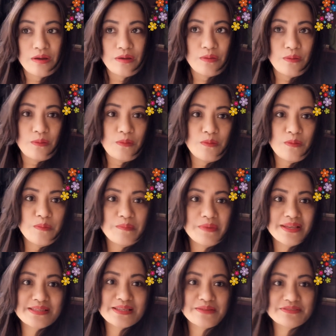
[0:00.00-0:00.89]
all
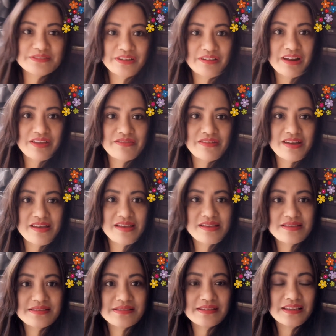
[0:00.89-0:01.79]
my
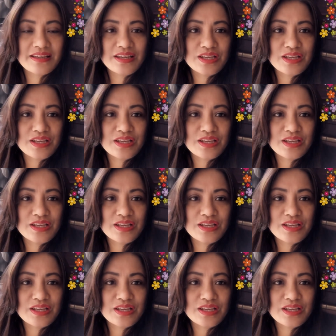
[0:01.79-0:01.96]
subscribers